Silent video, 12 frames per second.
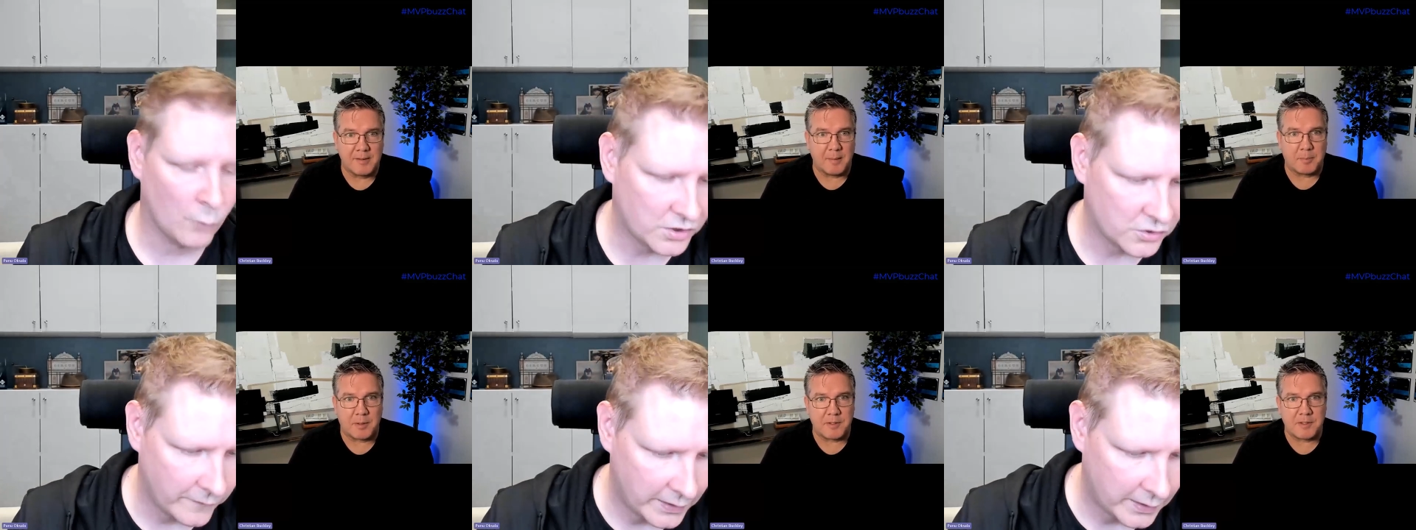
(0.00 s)

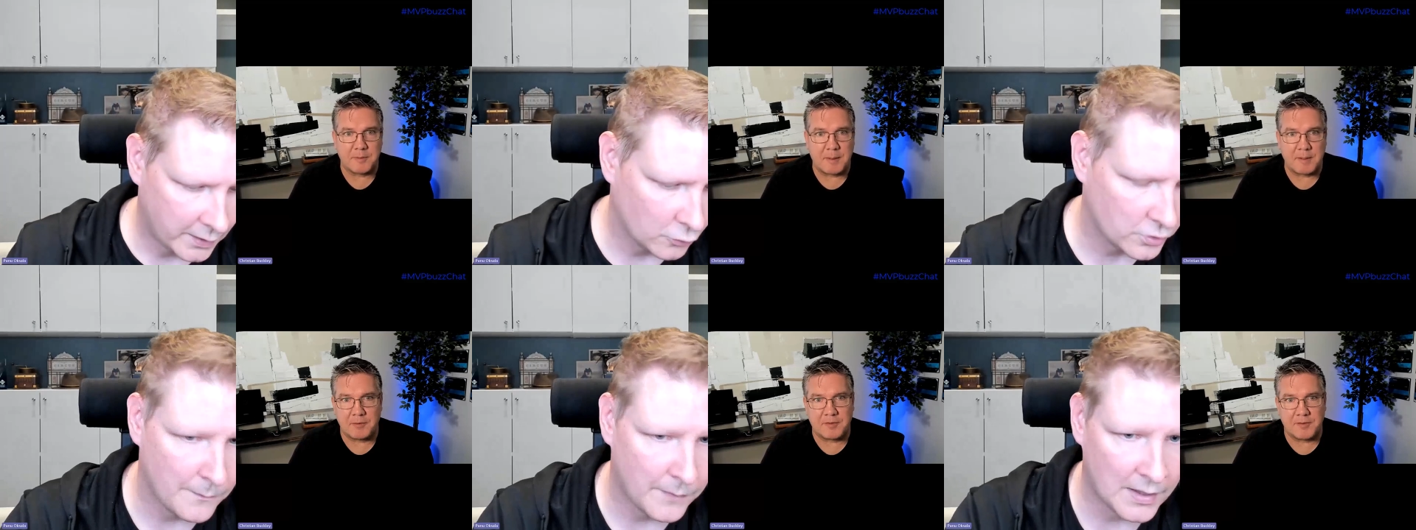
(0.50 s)
Speaker 1: watch
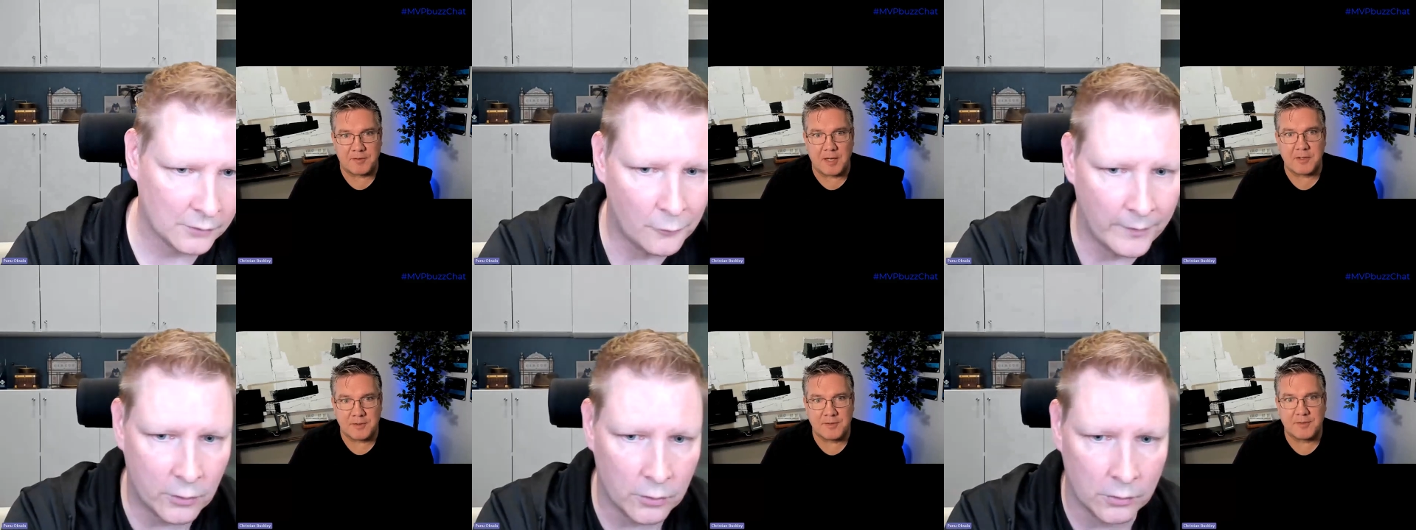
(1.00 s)
videos about
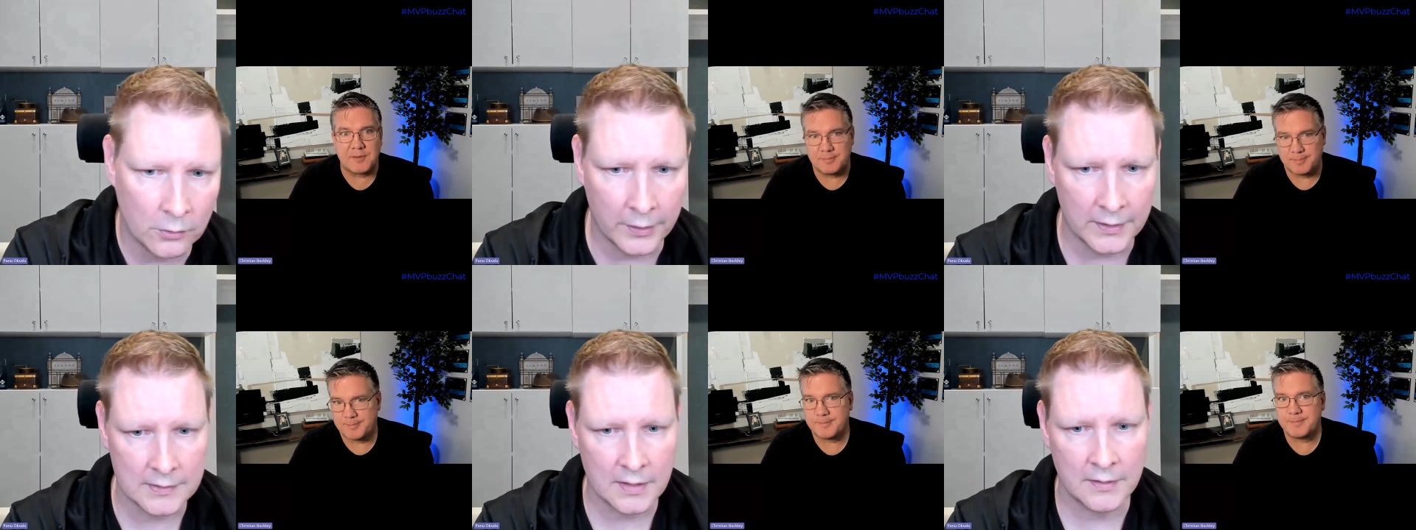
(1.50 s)
the
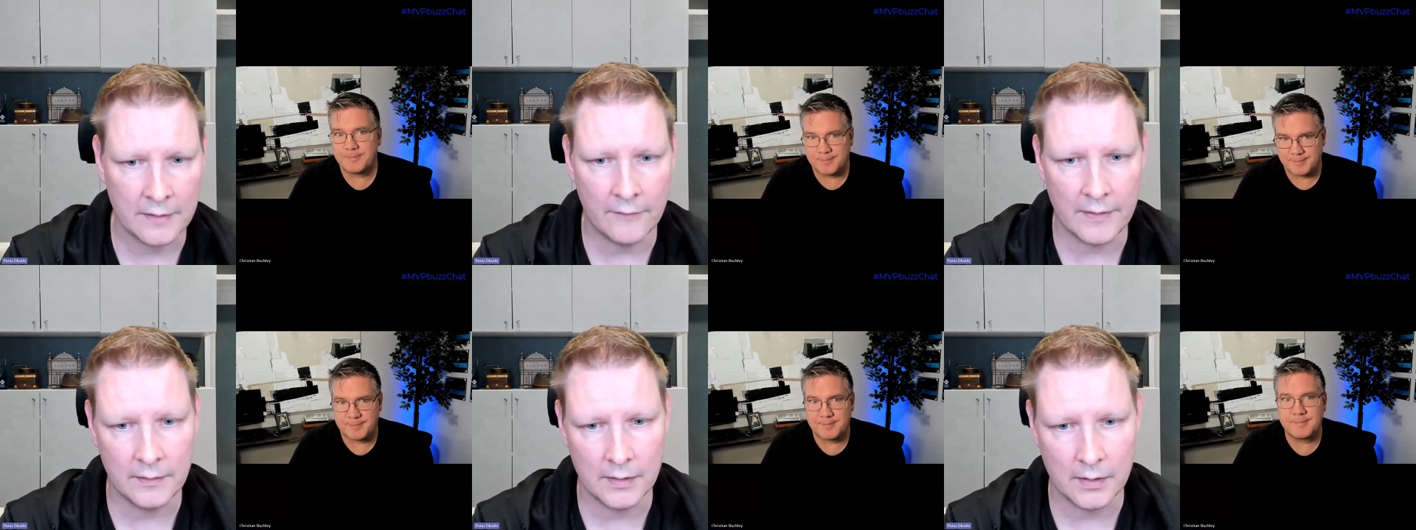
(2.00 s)
recordings and
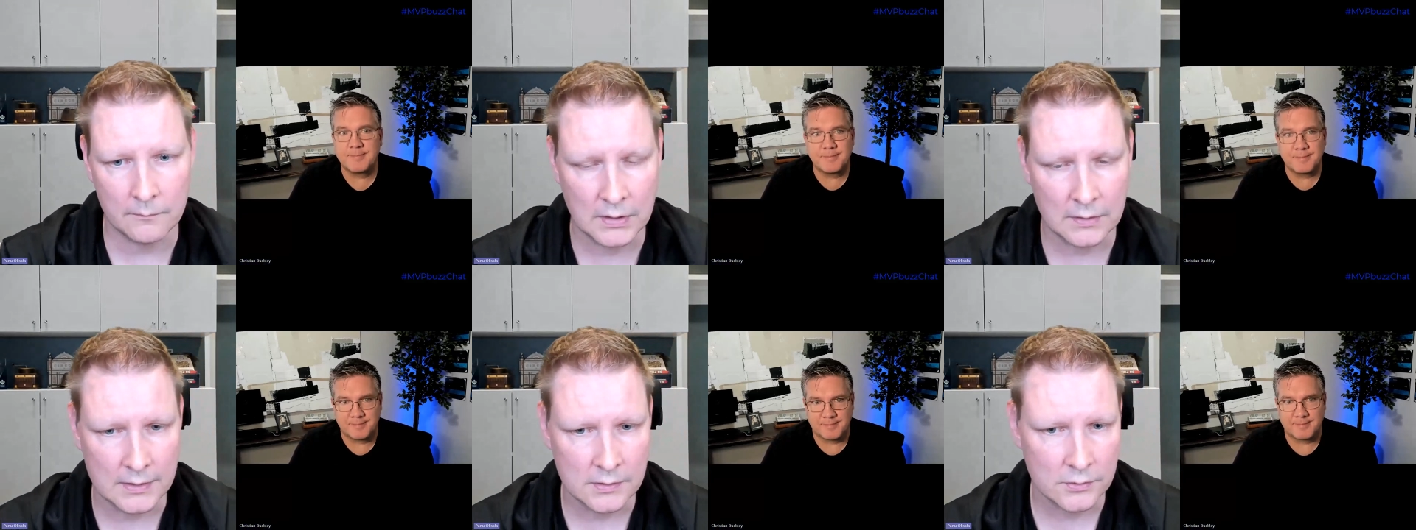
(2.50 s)
everything. Yeah,
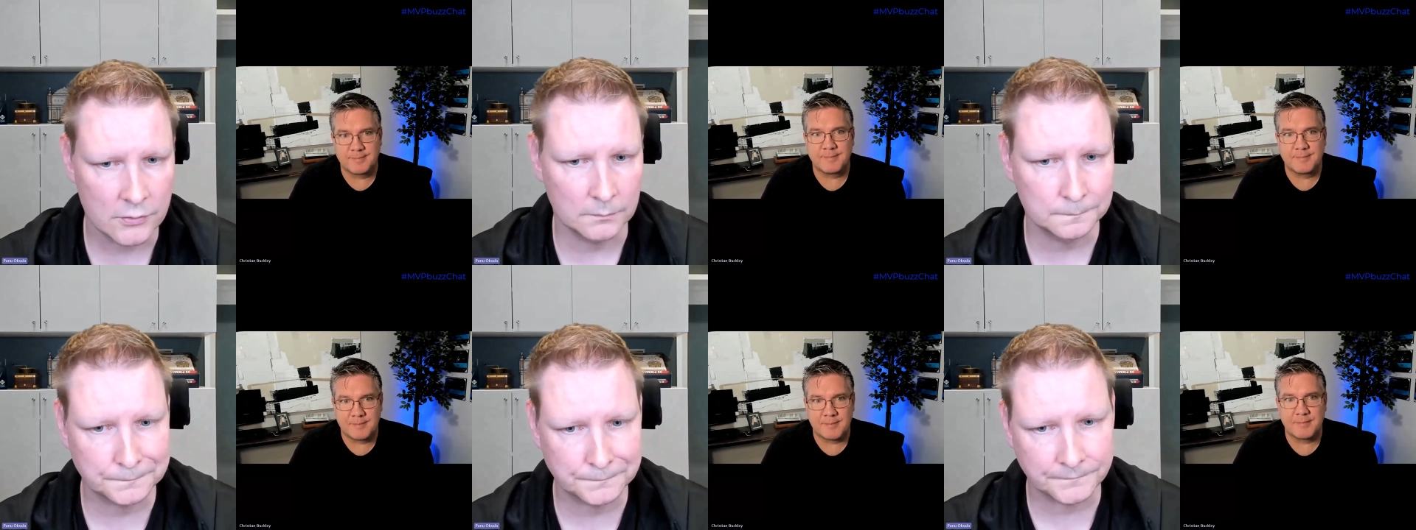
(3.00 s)
yeah, that's
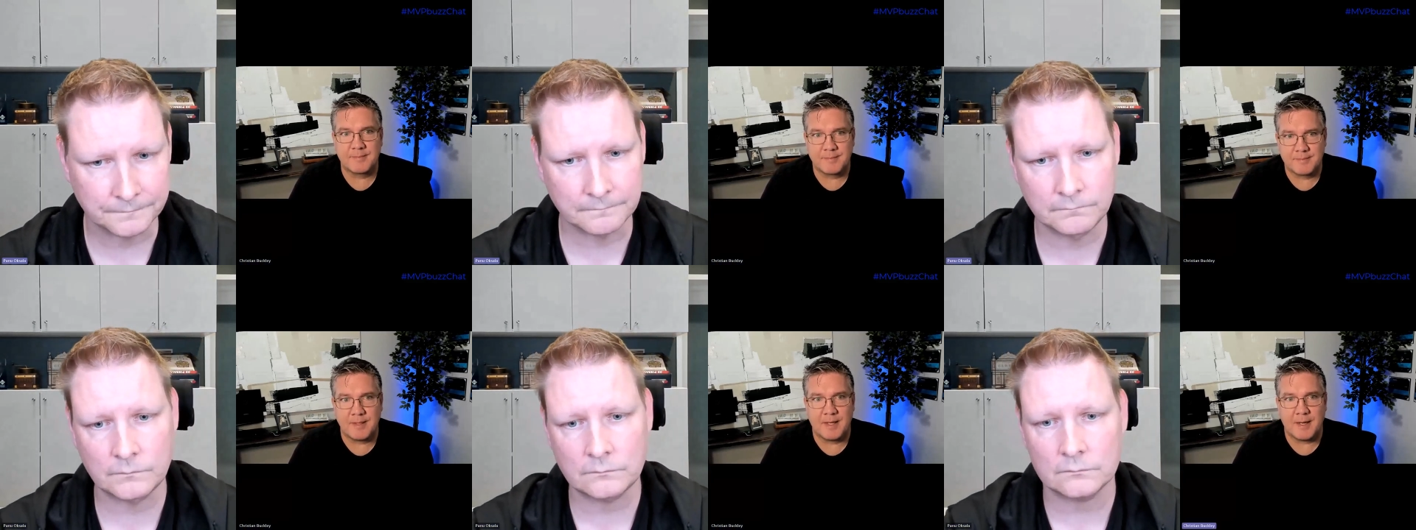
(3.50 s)
true.
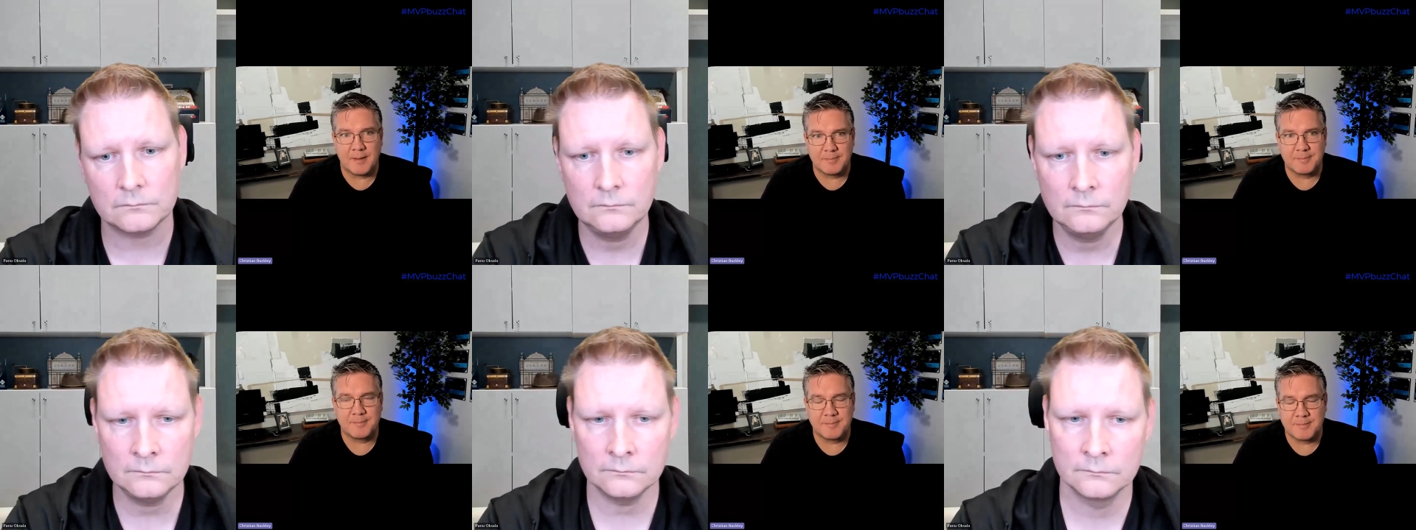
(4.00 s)
Speaker 2: Yeah.
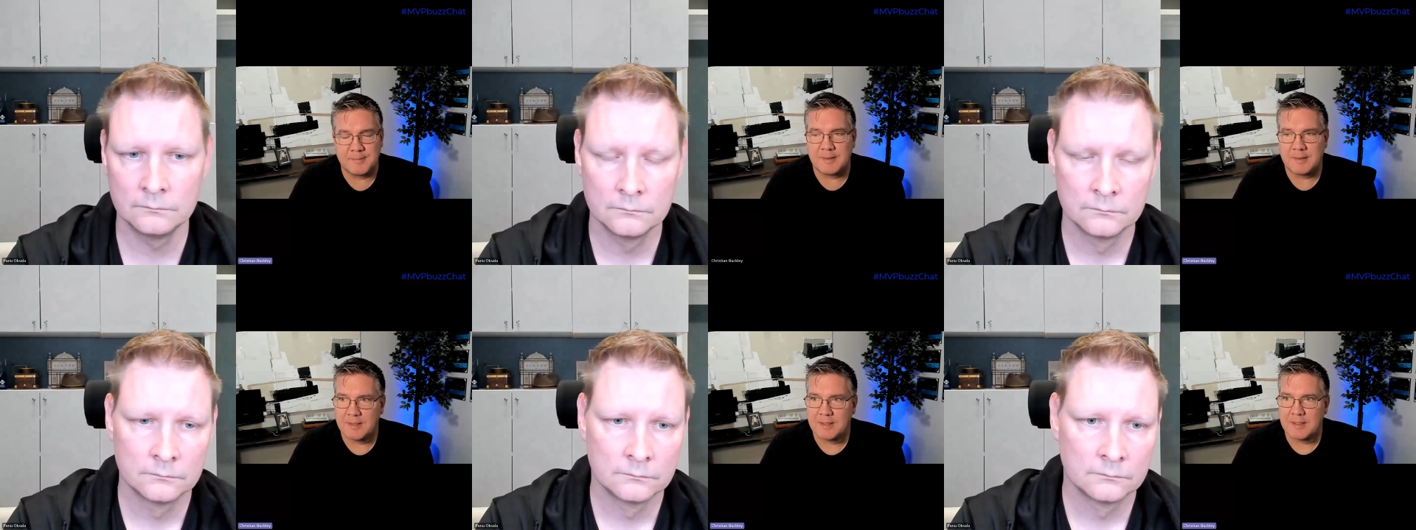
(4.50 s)

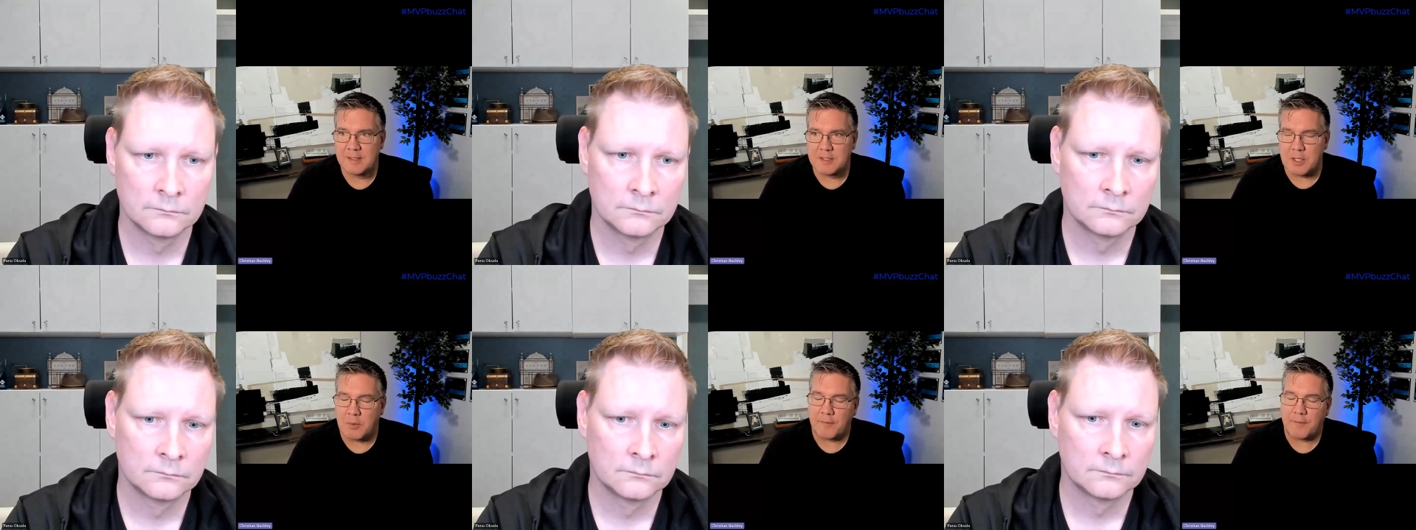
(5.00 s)

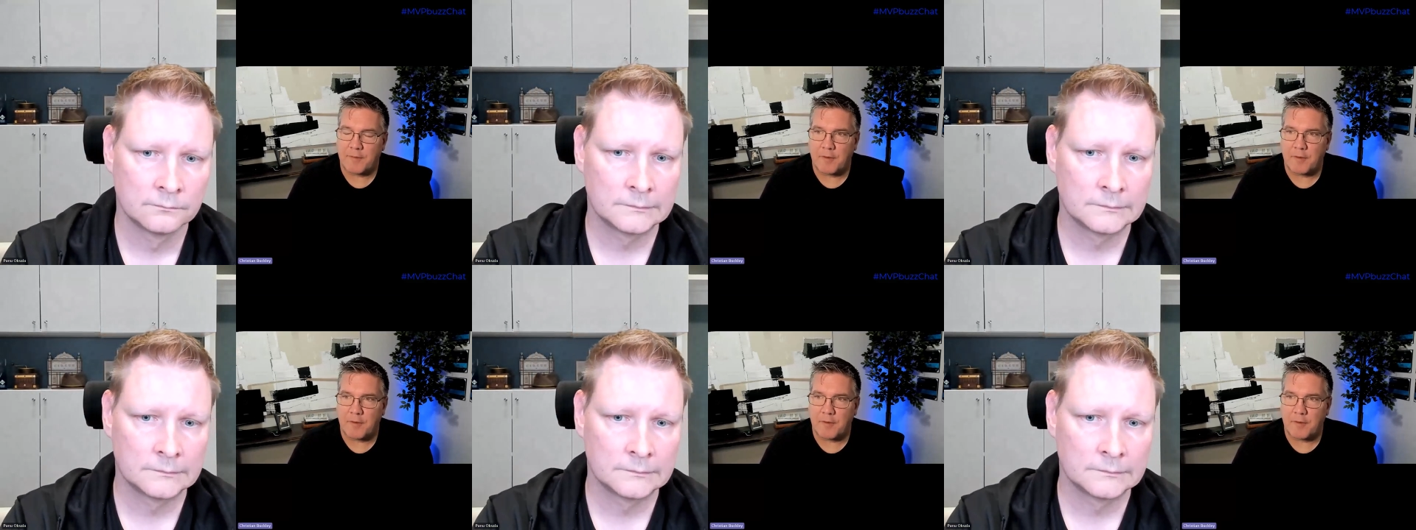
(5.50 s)
So